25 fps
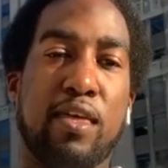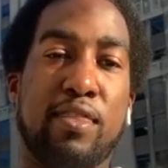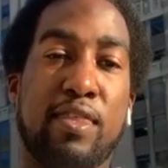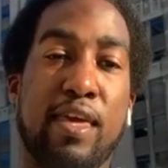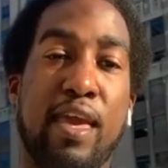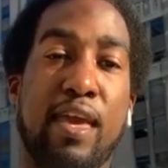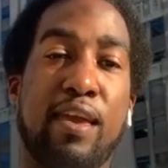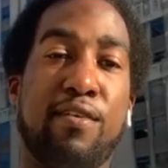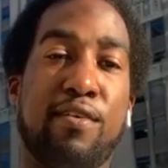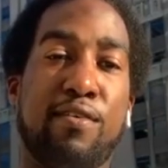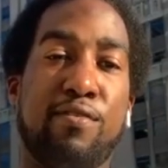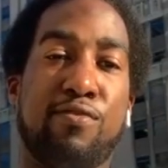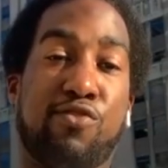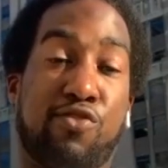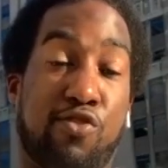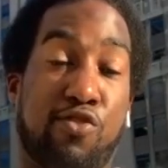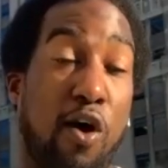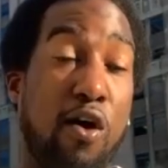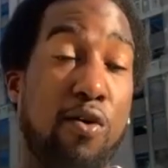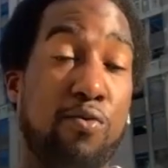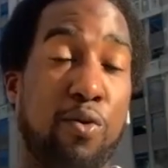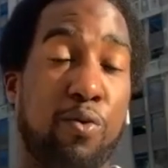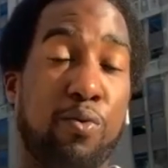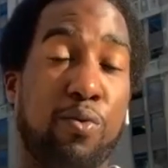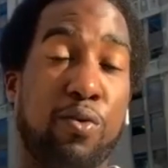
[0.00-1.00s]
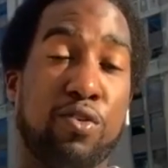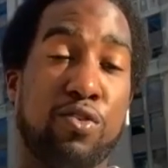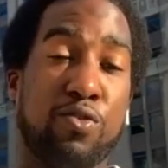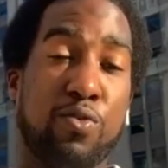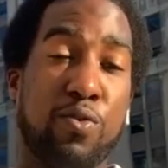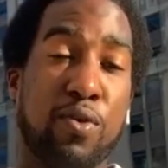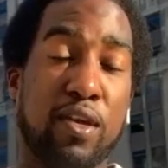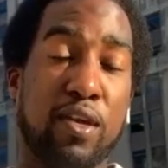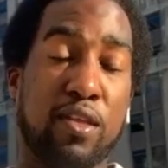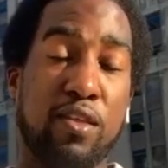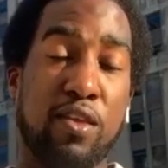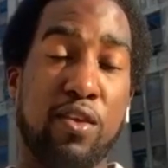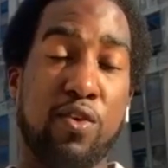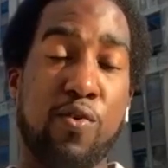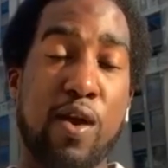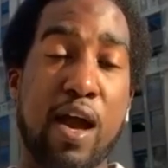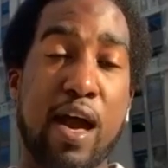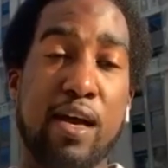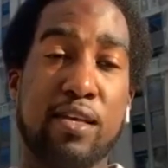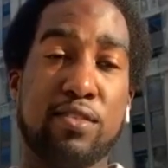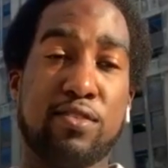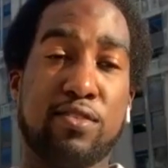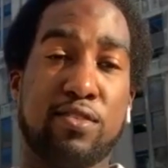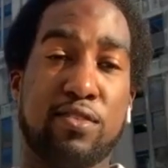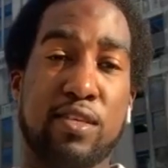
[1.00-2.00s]
They saw what we were doing in the
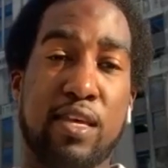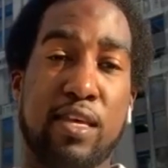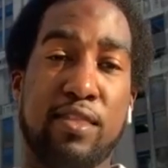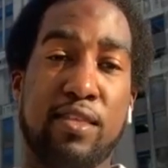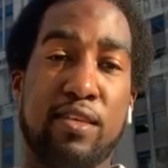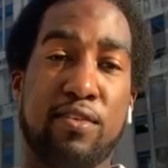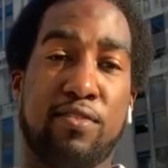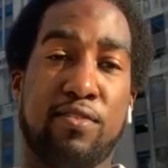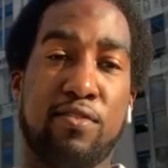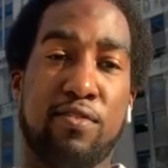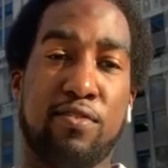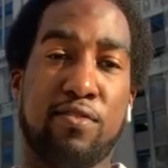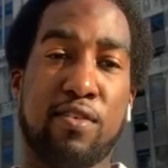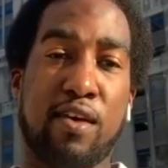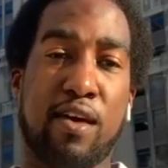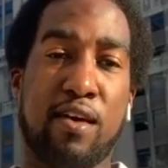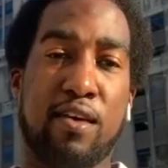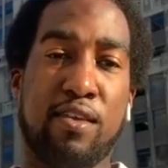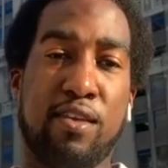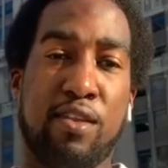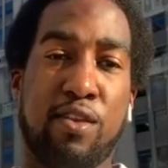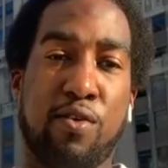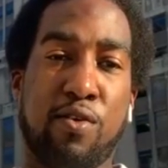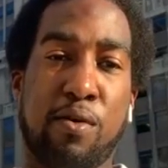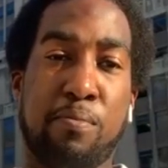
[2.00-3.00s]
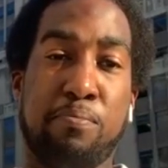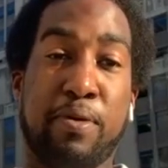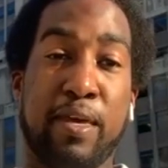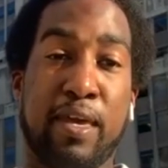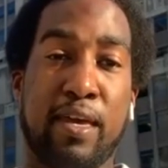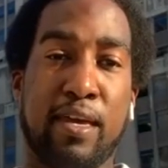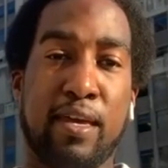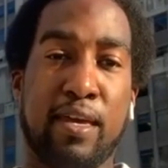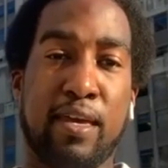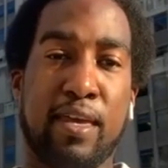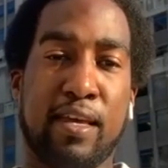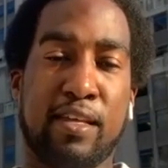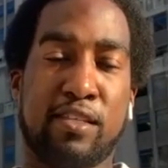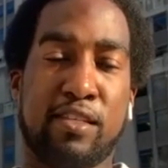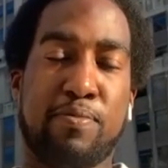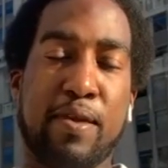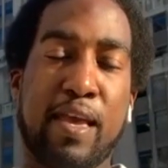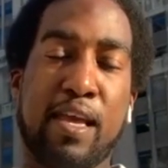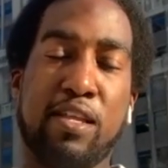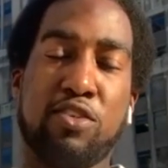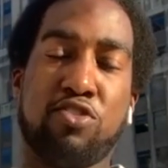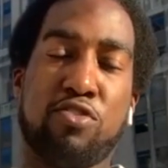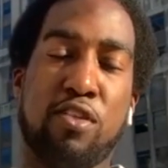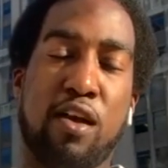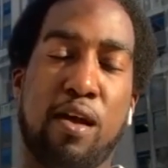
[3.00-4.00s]
U.S. and this is uh, you know a big
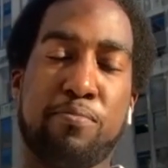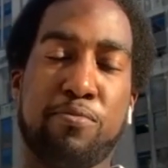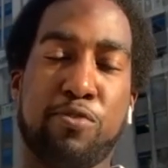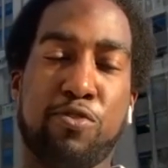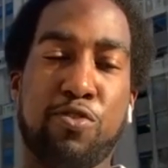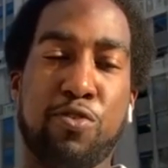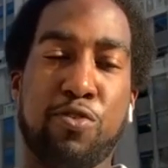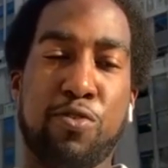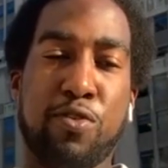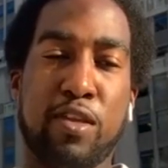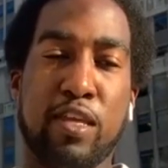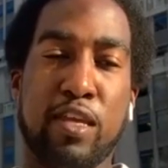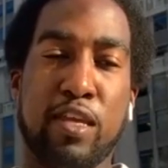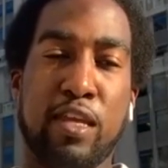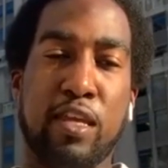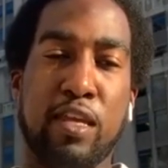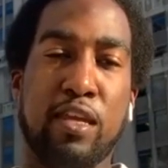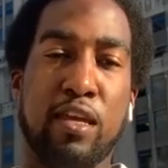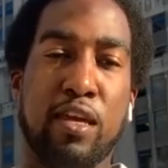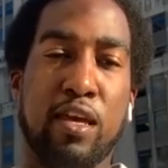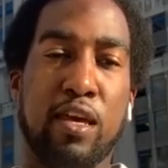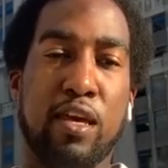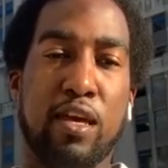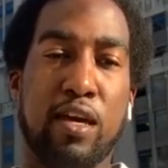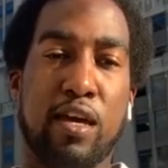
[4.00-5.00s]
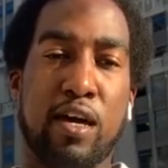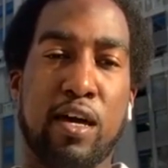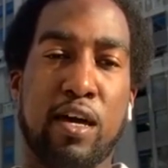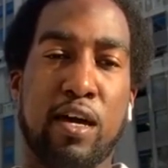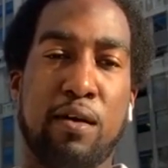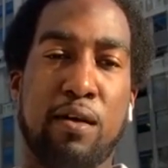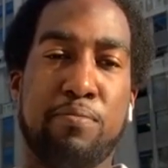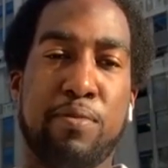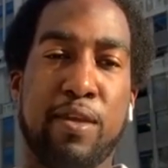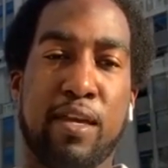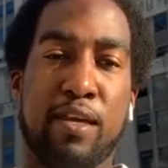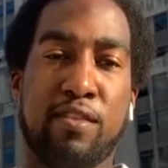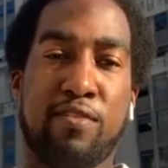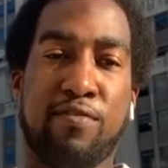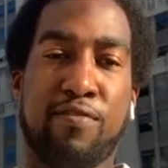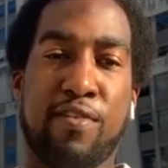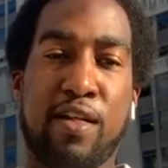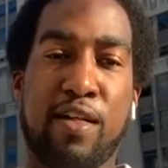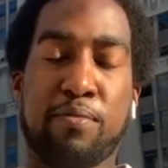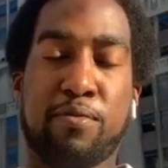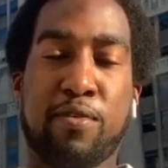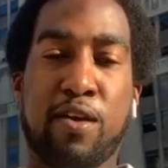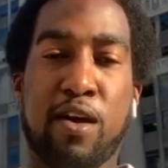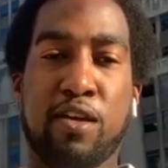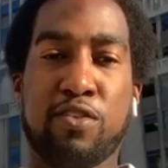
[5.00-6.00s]
expansion opportunity, uh, being a
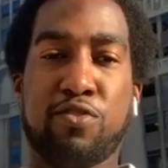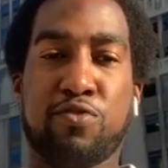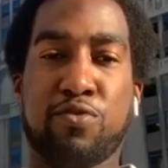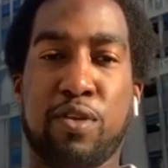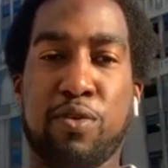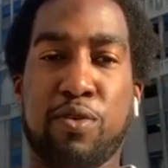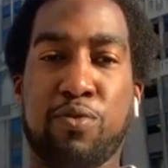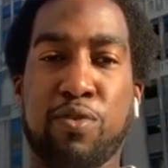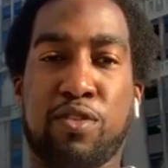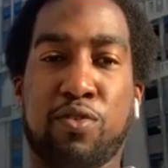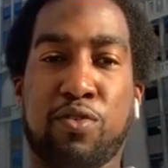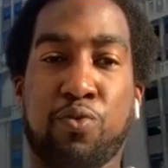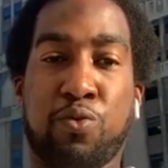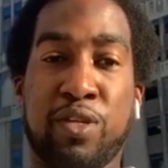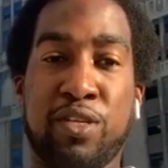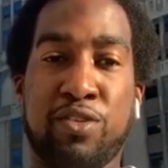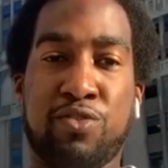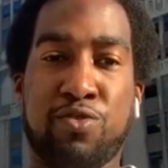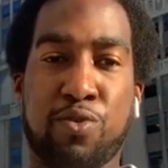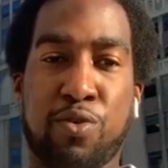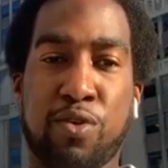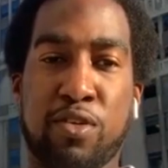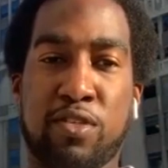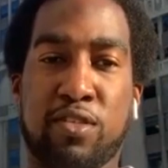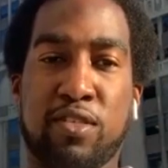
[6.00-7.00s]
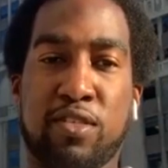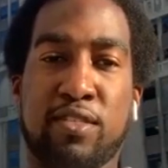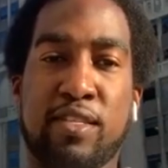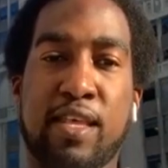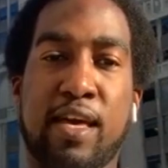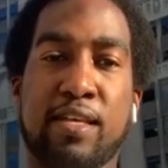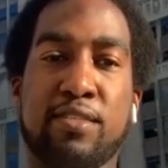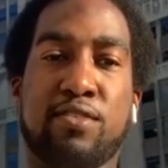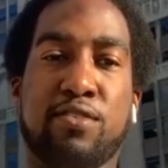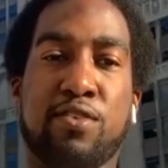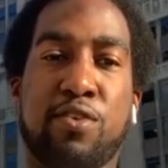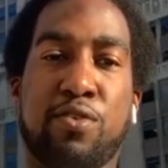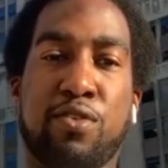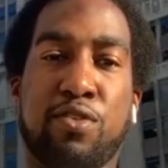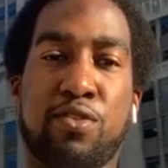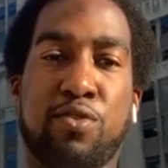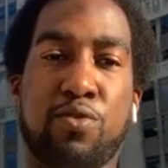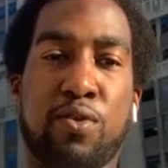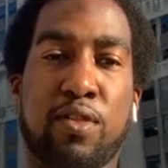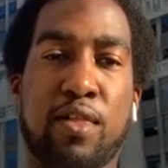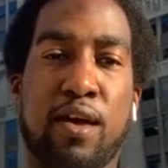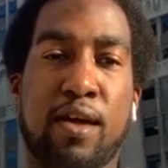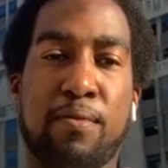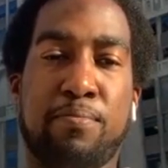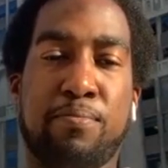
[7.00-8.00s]
developed country with the resources necessary to
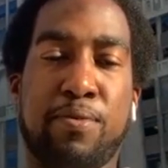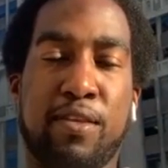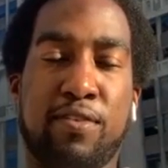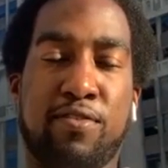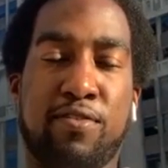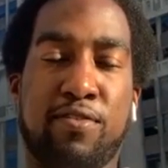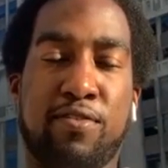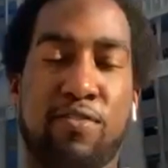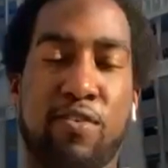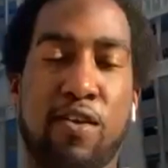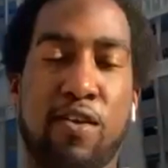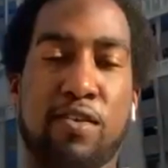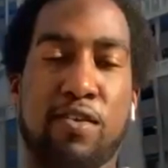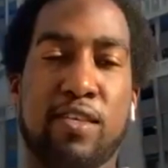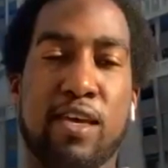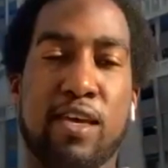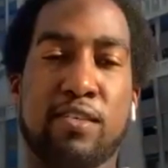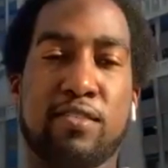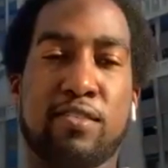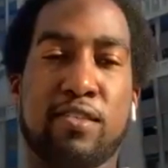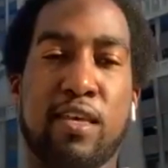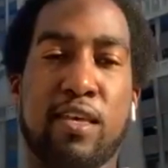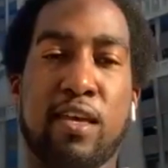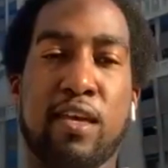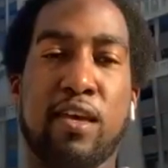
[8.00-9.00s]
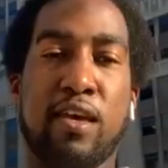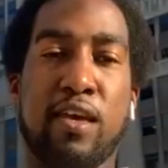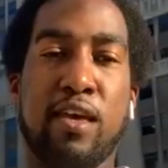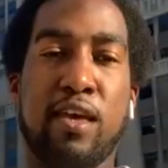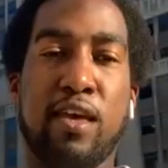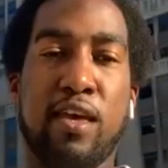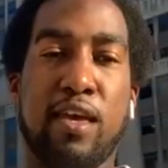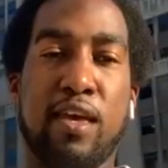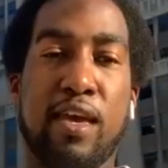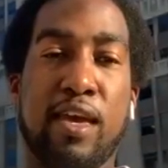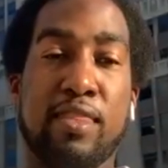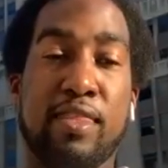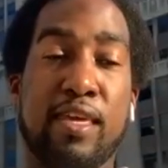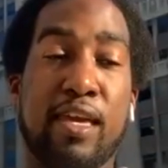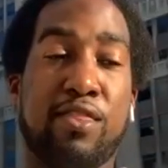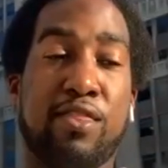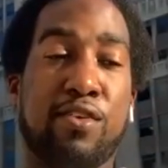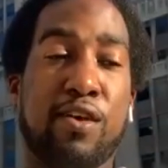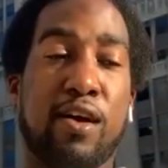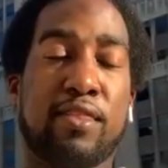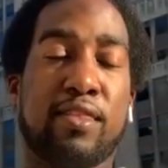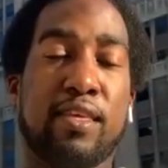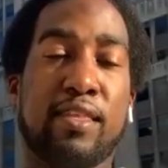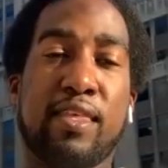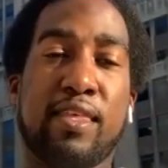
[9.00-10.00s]
do a lot of PCR testing and they
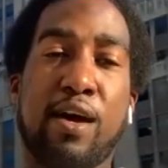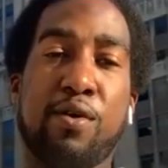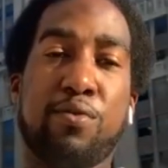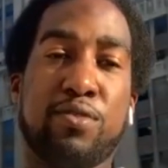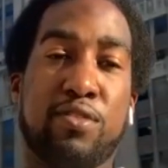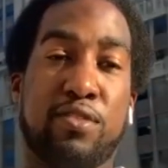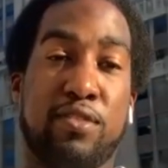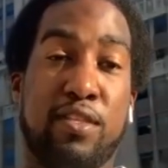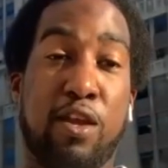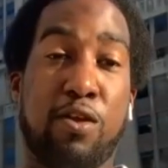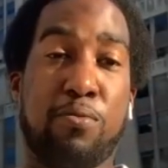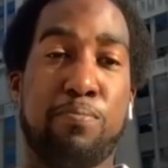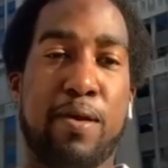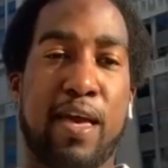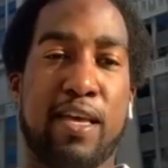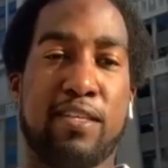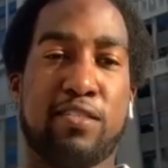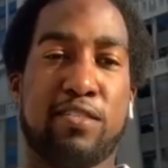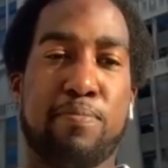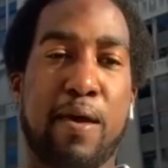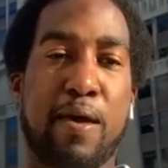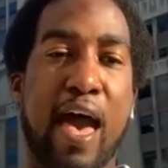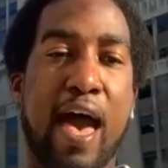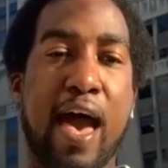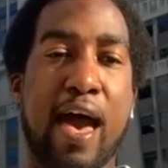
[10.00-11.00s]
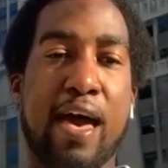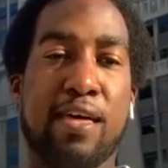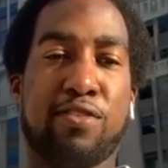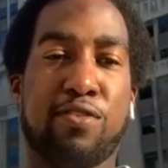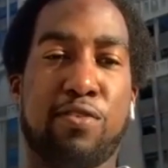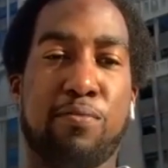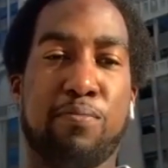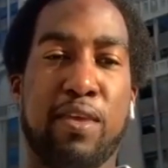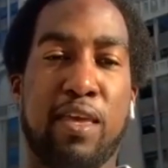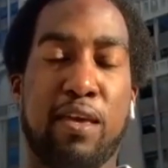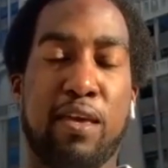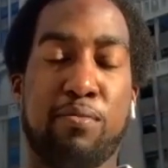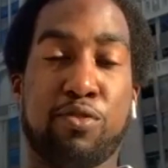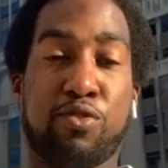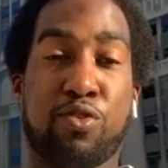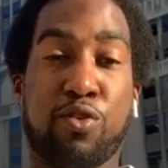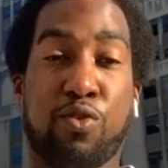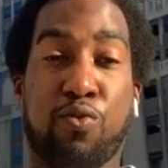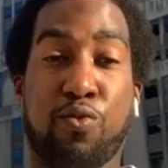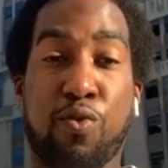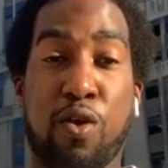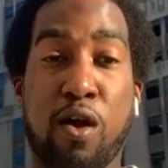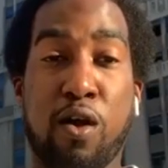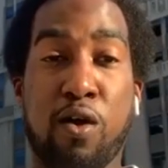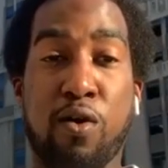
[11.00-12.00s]
thought that that was their best path to be able to
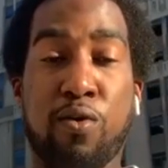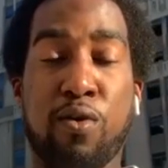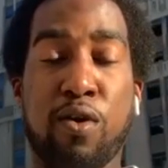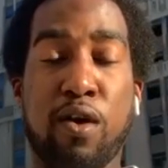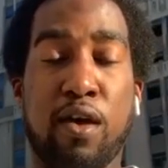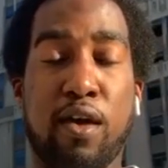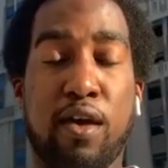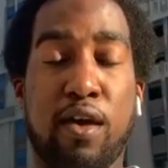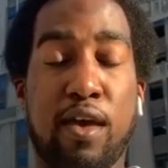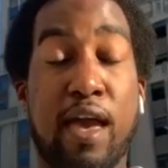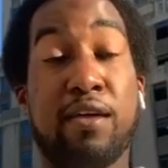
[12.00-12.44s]
grow.